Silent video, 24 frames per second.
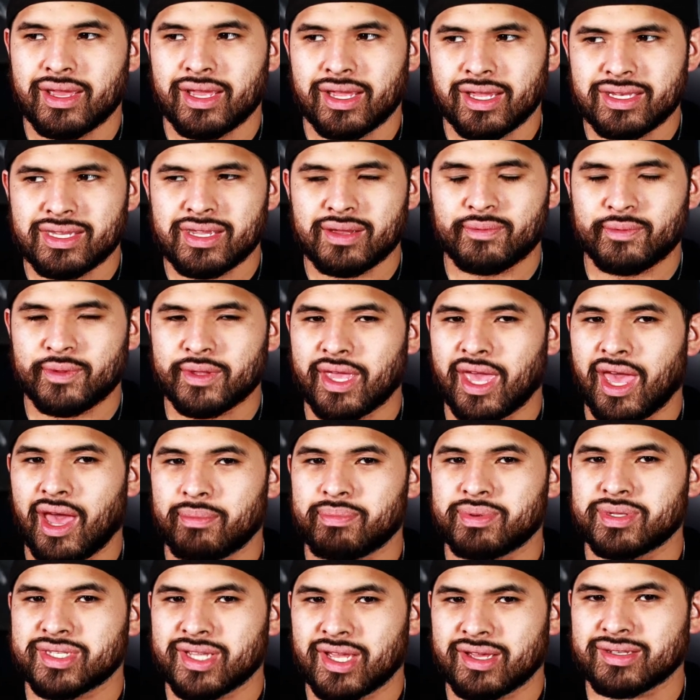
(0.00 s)
It definitely
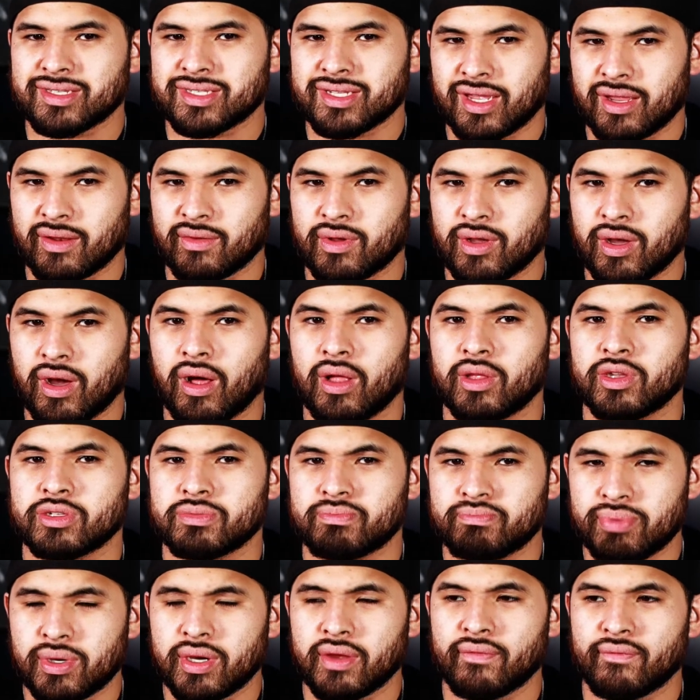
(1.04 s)
happens outside of college.
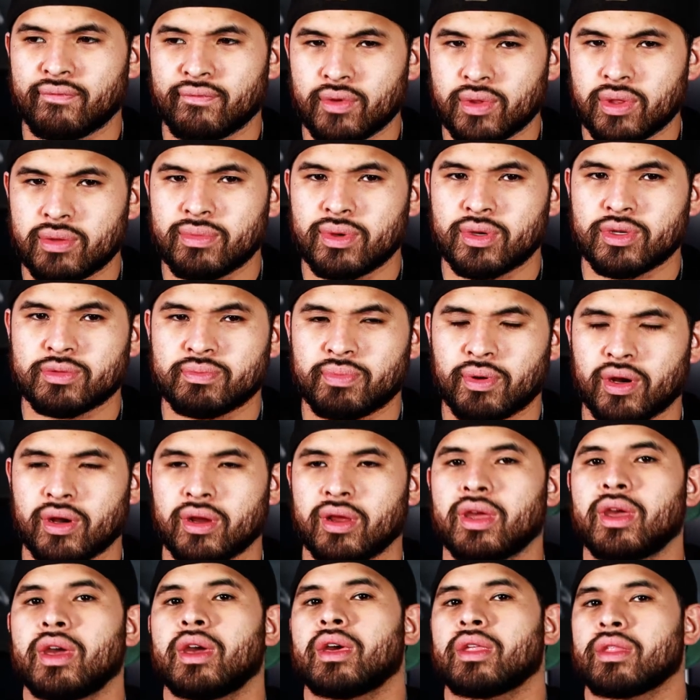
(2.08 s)
But for the most
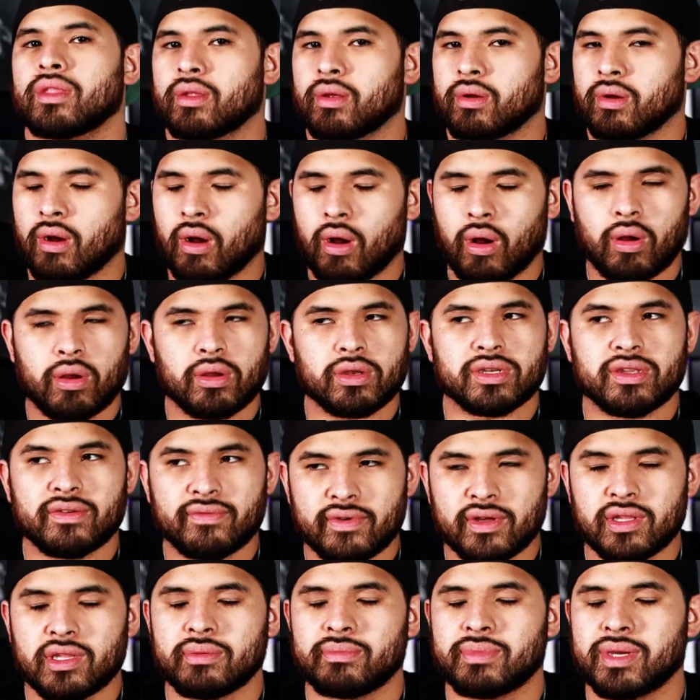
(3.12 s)
part, there are
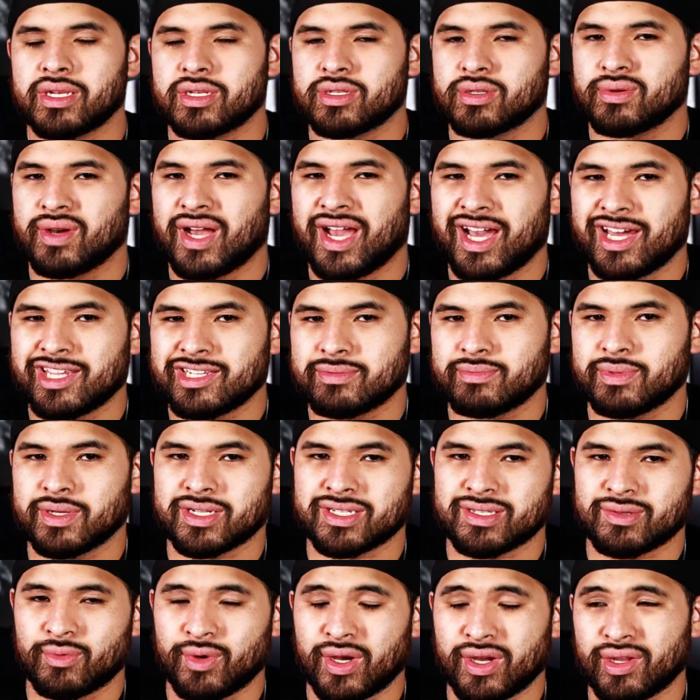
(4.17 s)
developmental
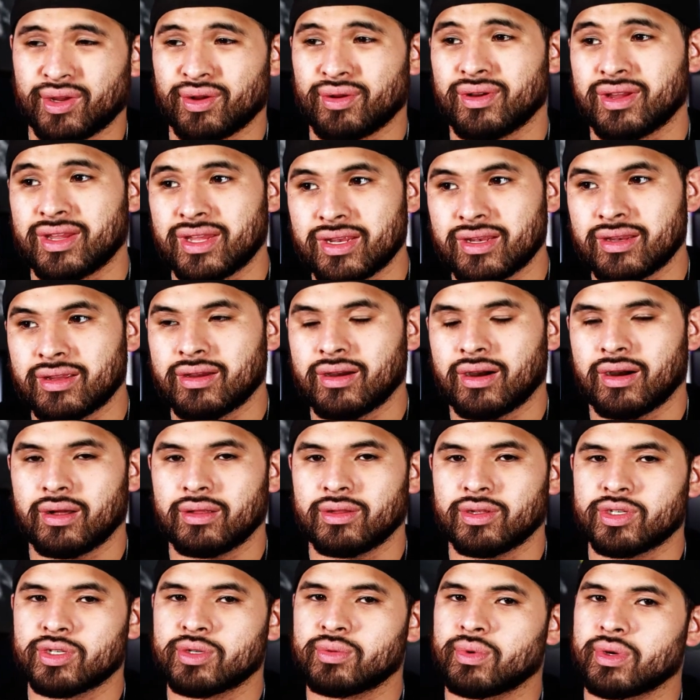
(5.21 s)
aspects while you're in
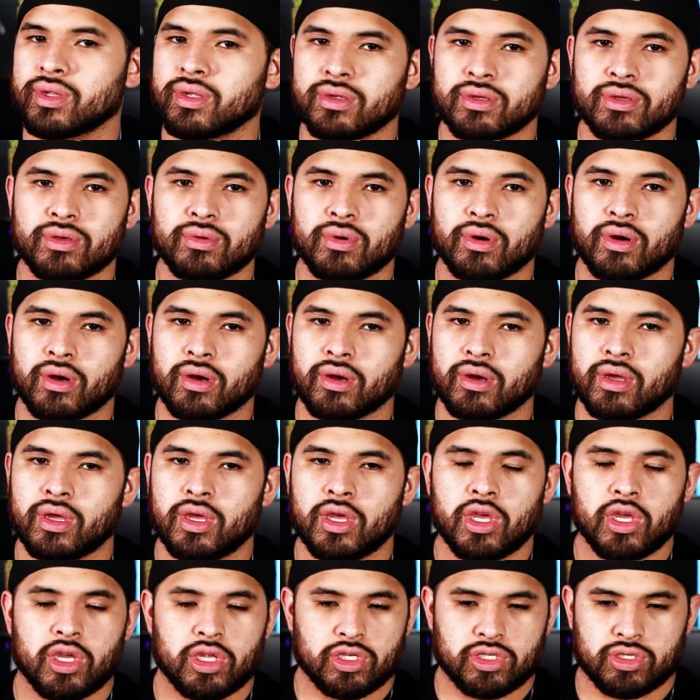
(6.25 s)
college, whether you are
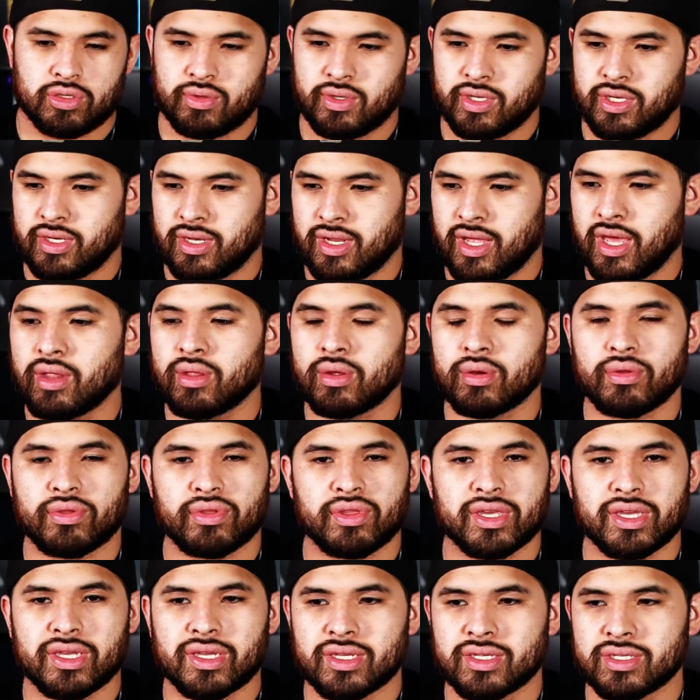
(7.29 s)
doing other
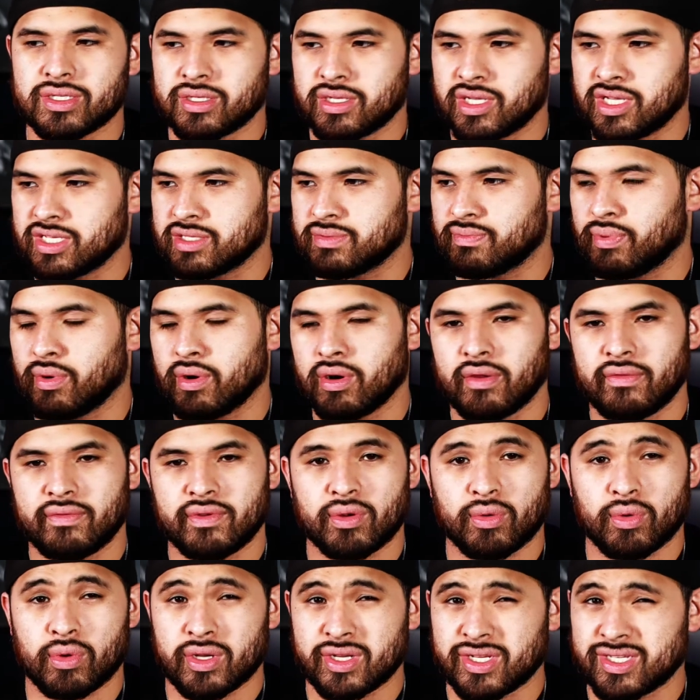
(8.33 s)
things as part of an
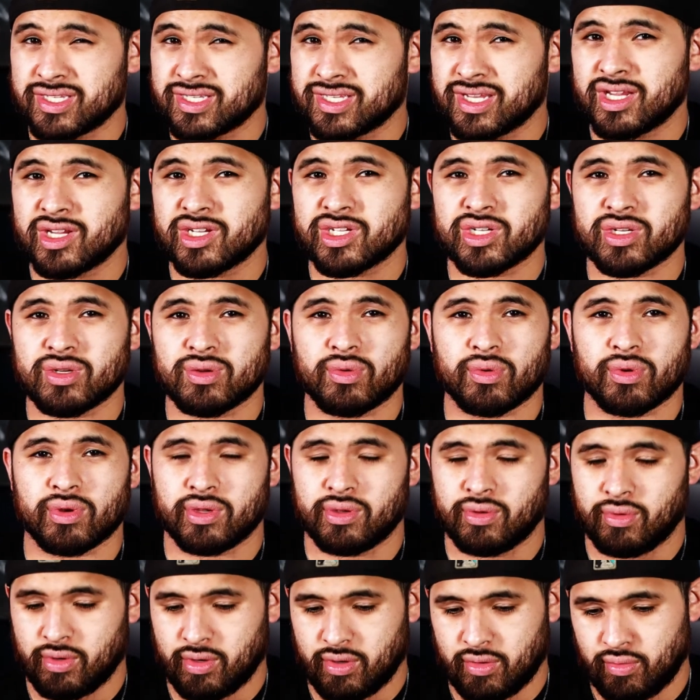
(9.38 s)
organization or
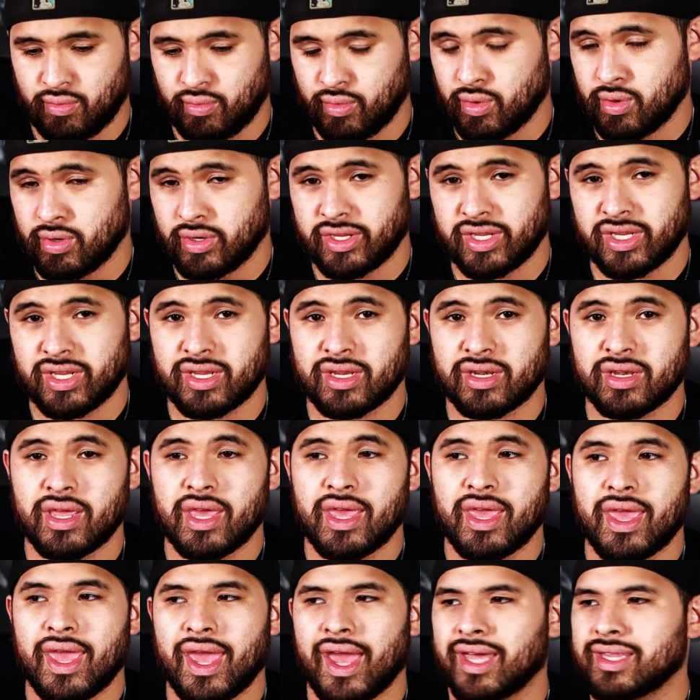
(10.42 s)
you are working
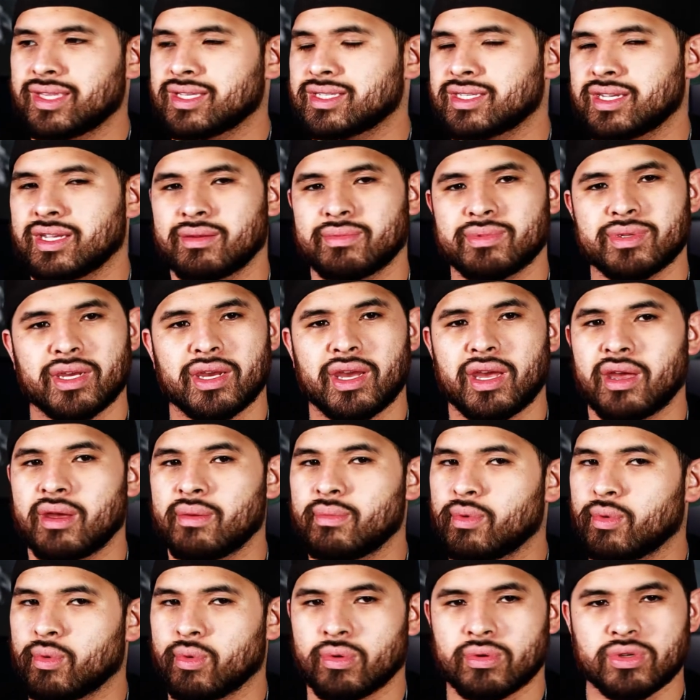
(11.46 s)
at the same
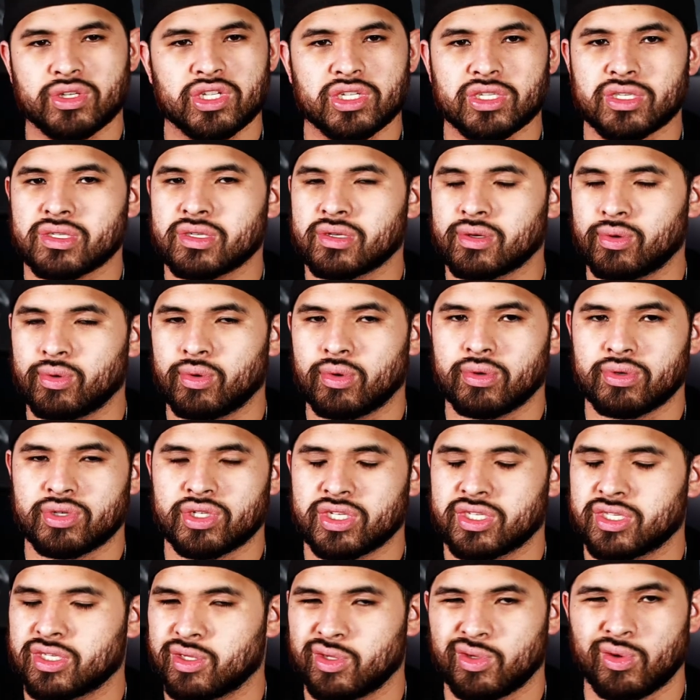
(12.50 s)
time, or just school,
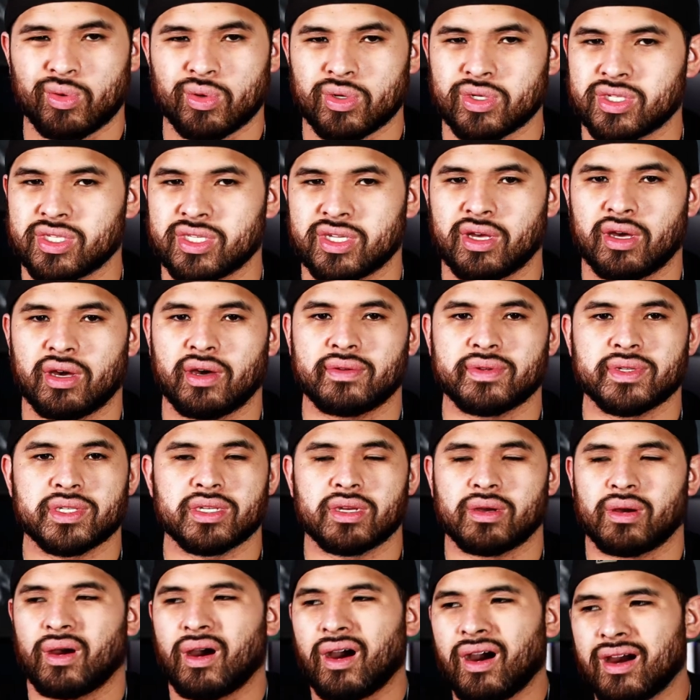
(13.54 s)
just yourself.
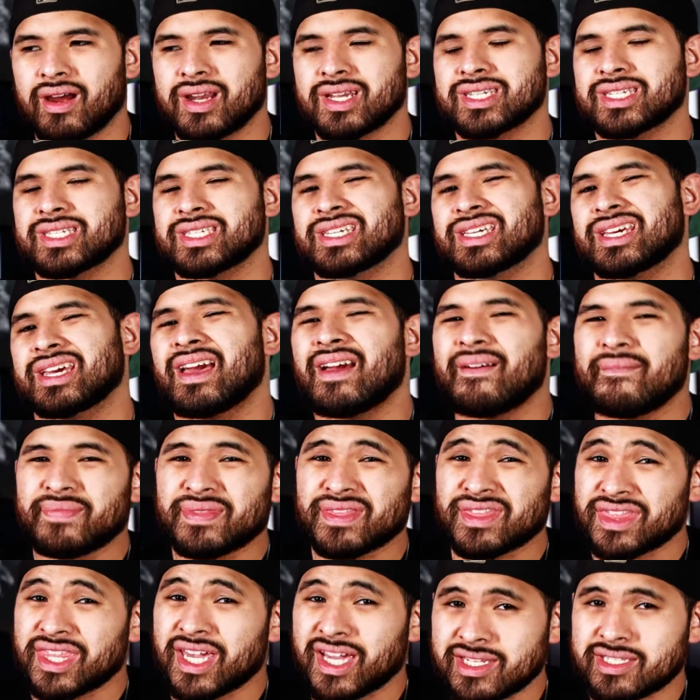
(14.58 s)
So honestly,
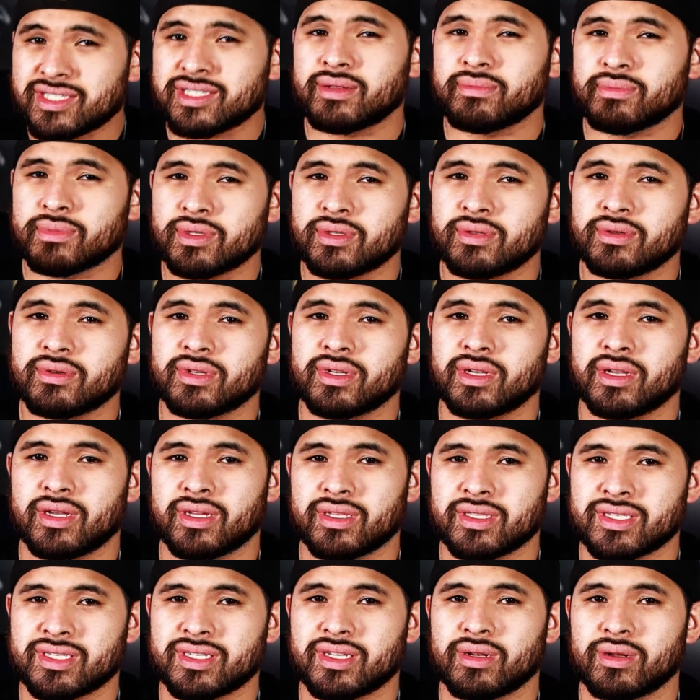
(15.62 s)
that's something you can
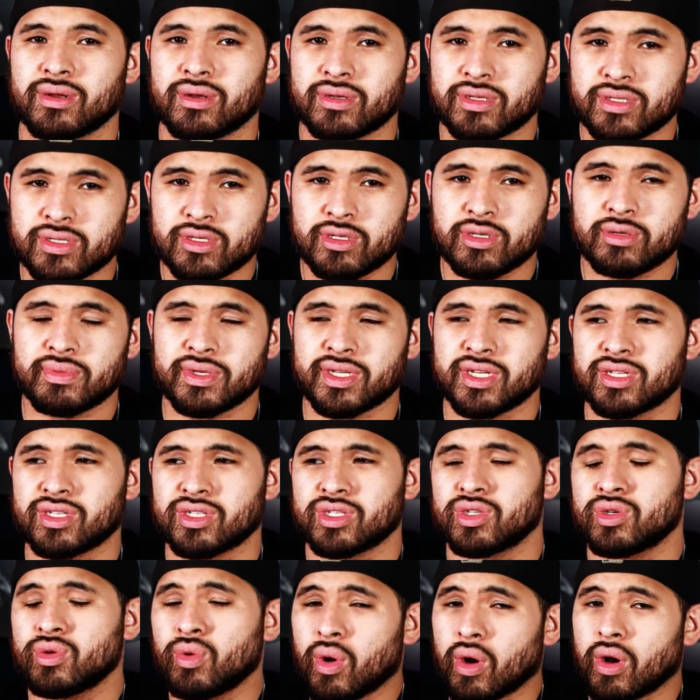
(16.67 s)
consider too, because
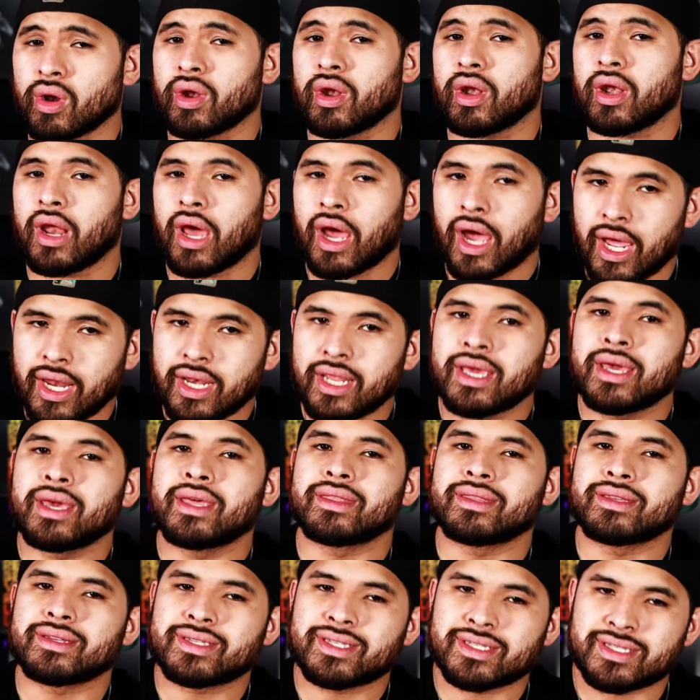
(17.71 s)
you are not
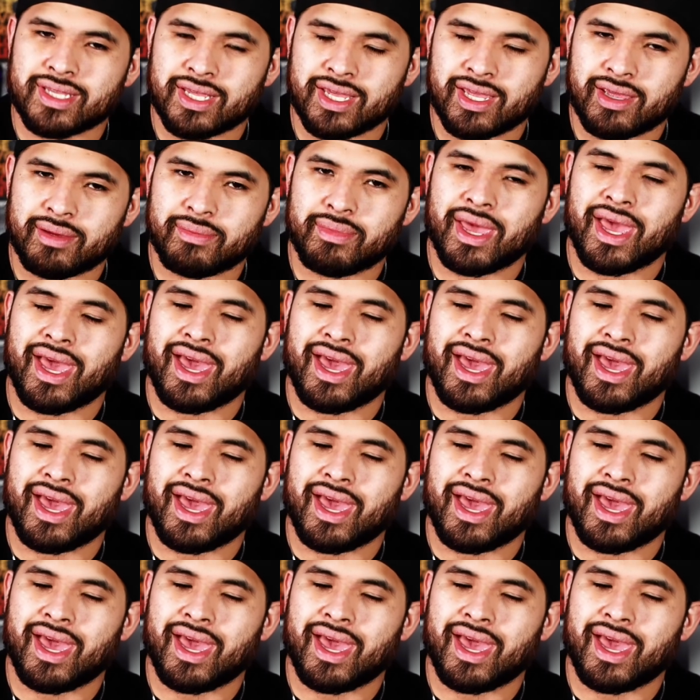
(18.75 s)
the same